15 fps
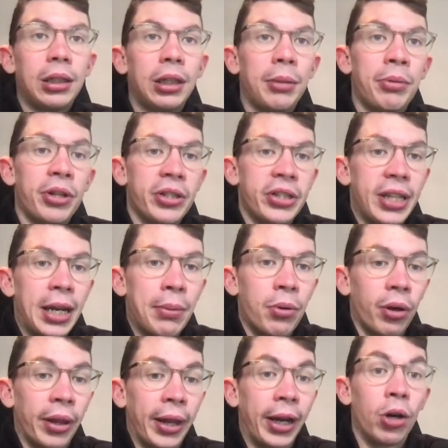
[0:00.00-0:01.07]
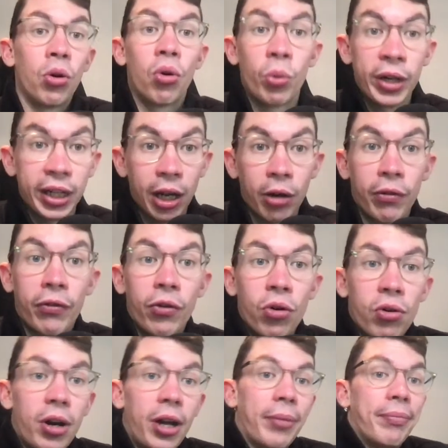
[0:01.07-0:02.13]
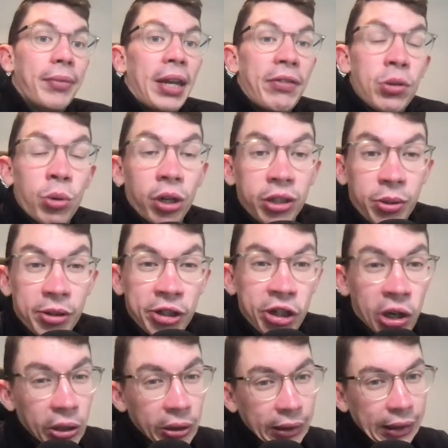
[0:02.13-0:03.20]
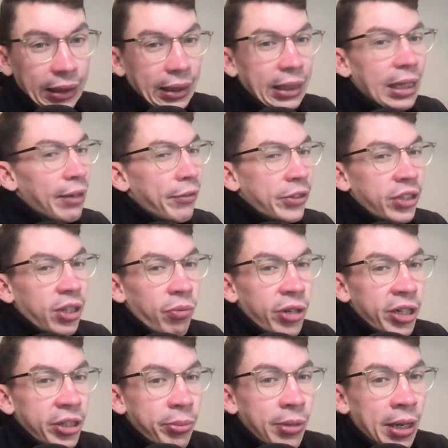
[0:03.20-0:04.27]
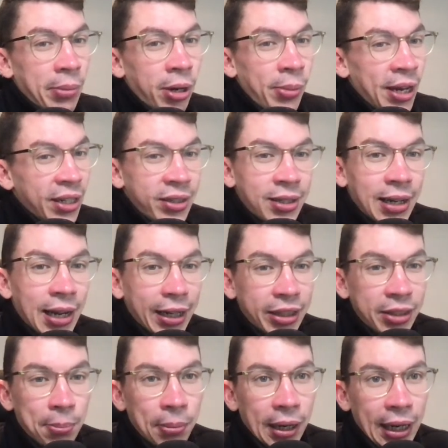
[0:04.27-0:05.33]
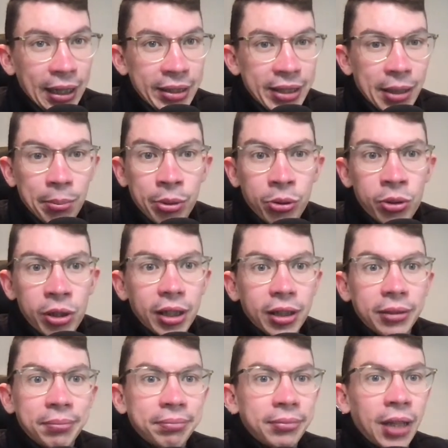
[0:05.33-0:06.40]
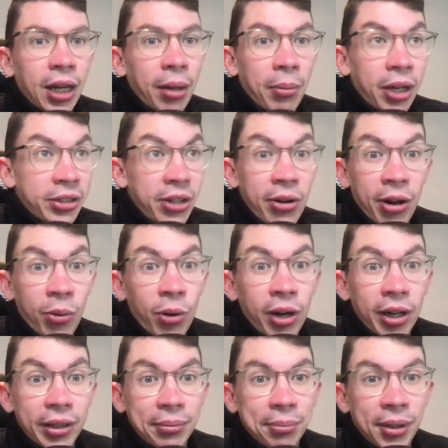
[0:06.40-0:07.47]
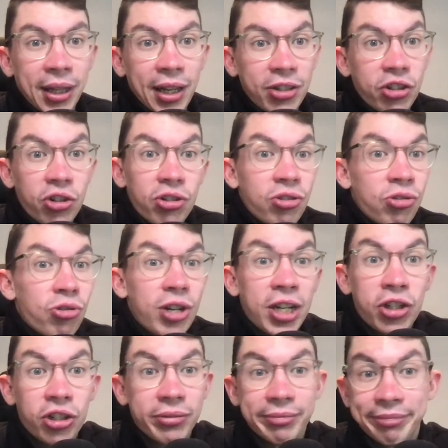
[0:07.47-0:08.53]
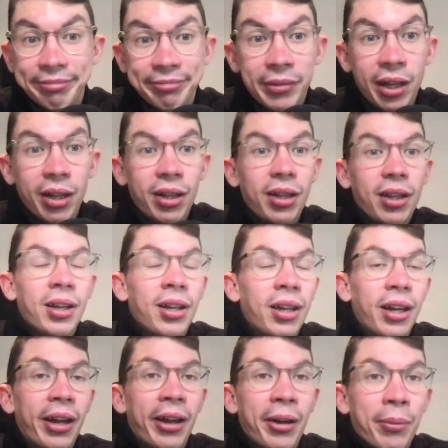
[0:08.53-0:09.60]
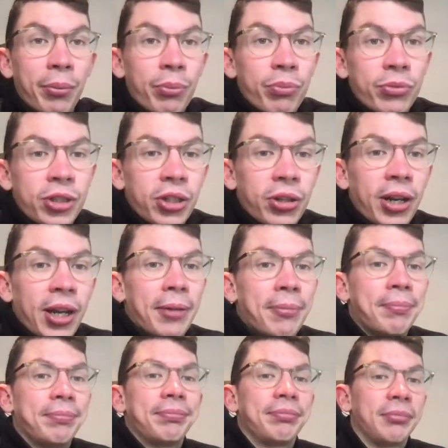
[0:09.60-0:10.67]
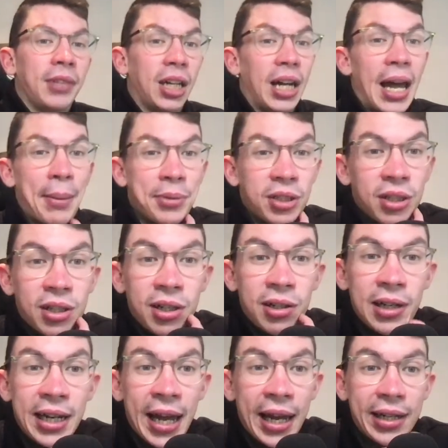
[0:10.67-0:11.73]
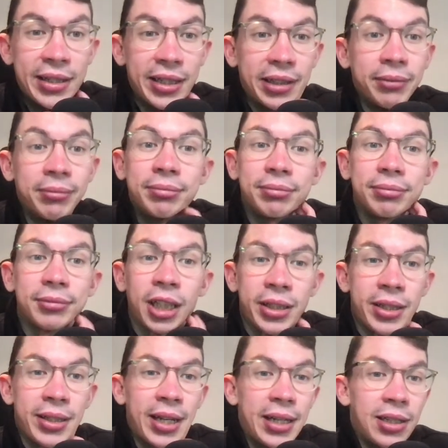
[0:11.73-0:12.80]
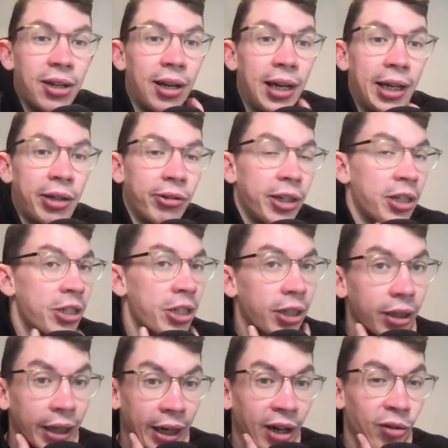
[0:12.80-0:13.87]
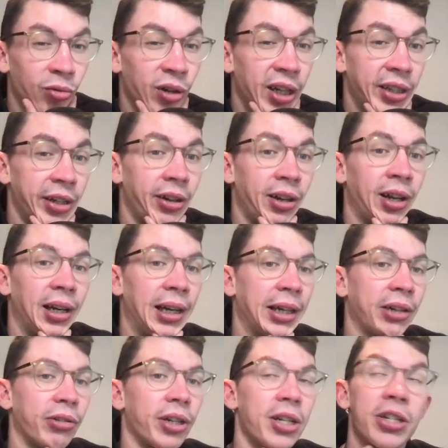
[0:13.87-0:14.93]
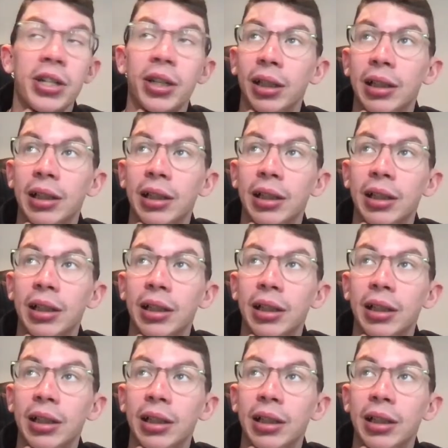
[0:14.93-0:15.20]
Pretty staple, aren't they? Or we go for, if you want to do a shot, for some reason me and my mates select black Sambuca. I don't know why, but that's just tradition. So yeah, I absolutely hate it because it tastes like licorice, and I really don't like licorice.